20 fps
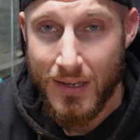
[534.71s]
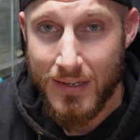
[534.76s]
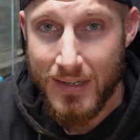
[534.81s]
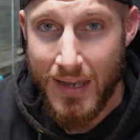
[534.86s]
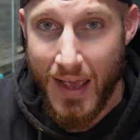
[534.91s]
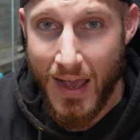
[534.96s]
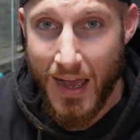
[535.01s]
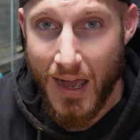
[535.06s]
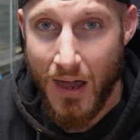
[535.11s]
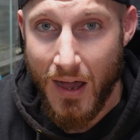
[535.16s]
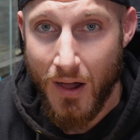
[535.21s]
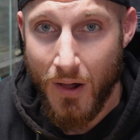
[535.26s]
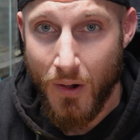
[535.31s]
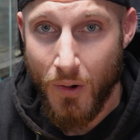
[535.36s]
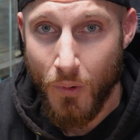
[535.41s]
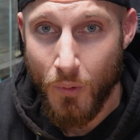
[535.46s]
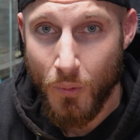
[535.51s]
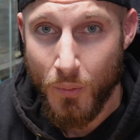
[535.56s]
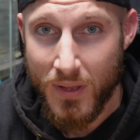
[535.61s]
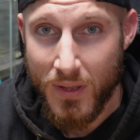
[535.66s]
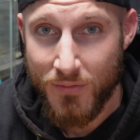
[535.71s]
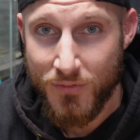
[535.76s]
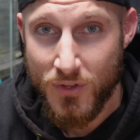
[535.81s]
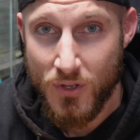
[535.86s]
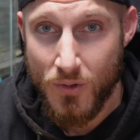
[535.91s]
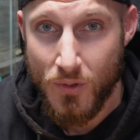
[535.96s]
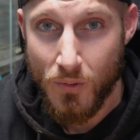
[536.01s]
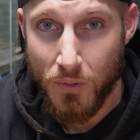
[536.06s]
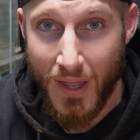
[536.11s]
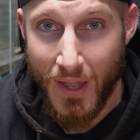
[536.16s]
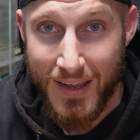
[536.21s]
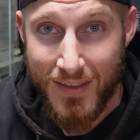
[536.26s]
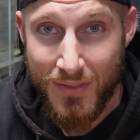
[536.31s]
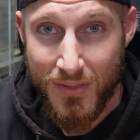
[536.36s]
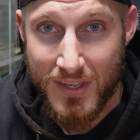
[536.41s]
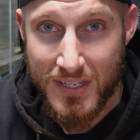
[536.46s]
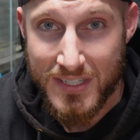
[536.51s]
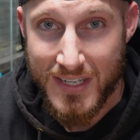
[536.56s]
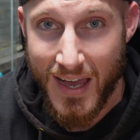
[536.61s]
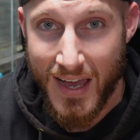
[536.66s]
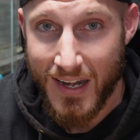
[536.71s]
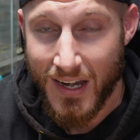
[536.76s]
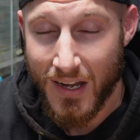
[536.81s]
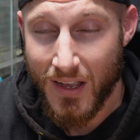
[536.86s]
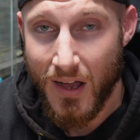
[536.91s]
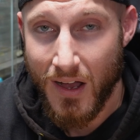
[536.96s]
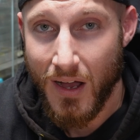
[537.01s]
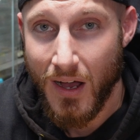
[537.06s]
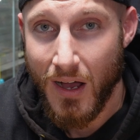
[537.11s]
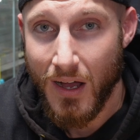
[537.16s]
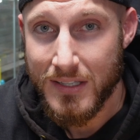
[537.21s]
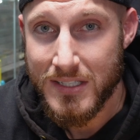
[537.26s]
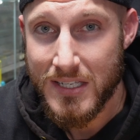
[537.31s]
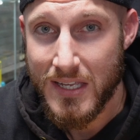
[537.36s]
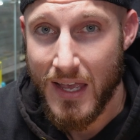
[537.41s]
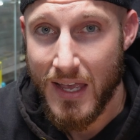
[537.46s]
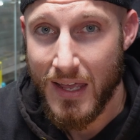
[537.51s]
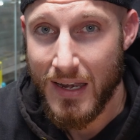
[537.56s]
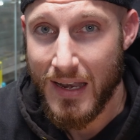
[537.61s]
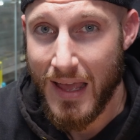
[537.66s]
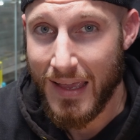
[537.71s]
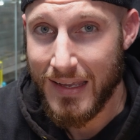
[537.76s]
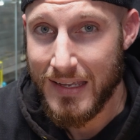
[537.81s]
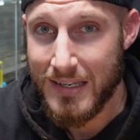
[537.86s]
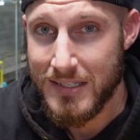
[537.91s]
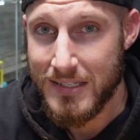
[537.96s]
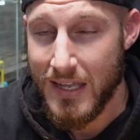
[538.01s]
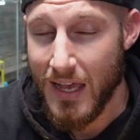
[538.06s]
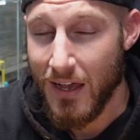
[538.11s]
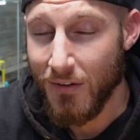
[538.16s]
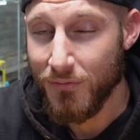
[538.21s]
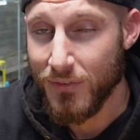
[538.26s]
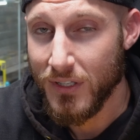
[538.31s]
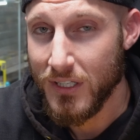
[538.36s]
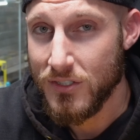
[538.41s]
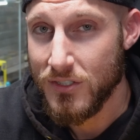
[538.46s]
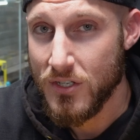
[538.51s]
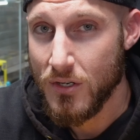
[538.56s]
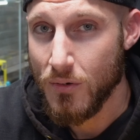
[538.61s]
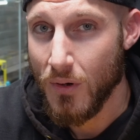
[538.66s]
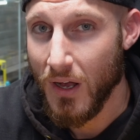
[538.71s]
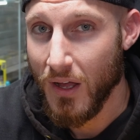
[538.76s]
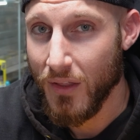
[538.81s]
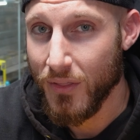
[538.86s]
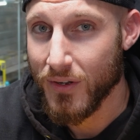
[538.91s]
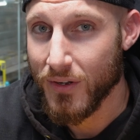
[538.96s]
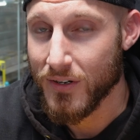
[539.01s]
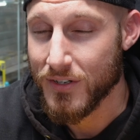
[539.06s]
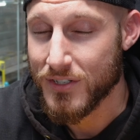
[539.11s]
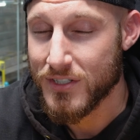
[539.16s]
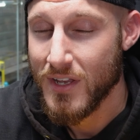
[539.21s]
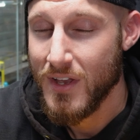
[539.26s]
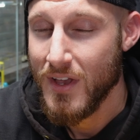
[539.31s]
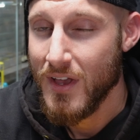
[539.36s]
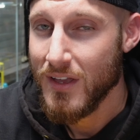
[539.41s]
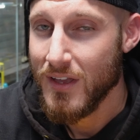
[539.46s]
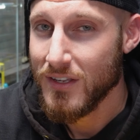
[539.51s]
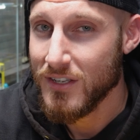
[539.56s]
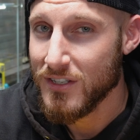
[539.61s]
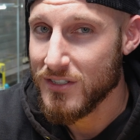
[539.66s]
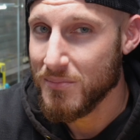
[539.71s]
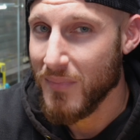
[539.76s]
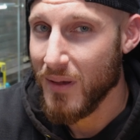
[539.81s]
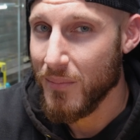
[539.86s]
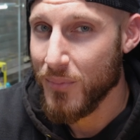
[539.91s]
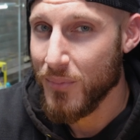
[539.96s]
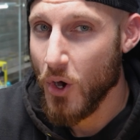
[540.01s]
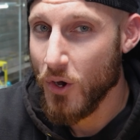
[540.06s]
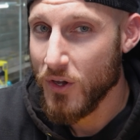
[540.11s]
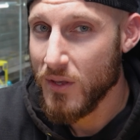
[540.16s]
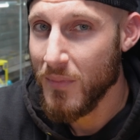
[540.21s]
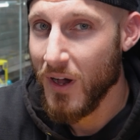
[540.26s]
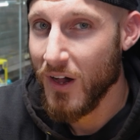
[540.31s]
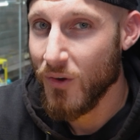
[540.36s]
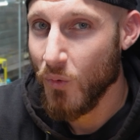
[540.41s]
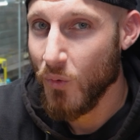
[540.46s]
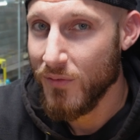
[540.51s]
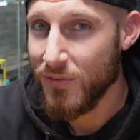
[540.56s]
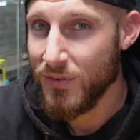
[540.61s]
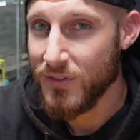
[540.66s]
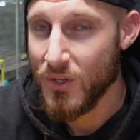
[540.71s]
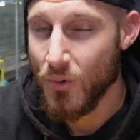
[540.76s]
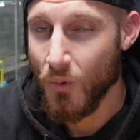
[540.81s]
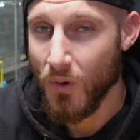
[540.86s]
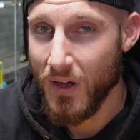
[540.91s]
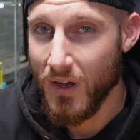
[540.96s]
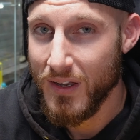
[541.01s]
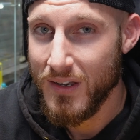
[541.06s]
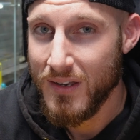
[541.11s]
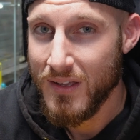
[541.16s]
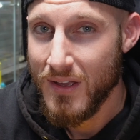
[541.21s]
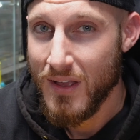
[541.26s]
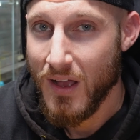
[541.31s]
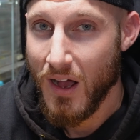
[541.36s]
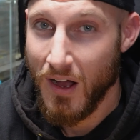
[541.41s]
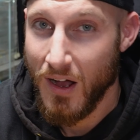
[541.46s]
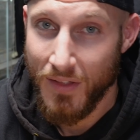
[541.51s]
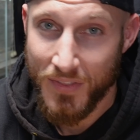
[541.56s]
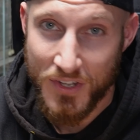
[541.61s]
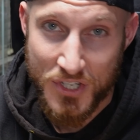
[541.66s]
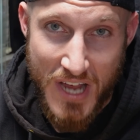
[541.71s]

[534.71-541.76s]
Now, if you like this kind of content, I can definitely do others because Pokemon 151 on the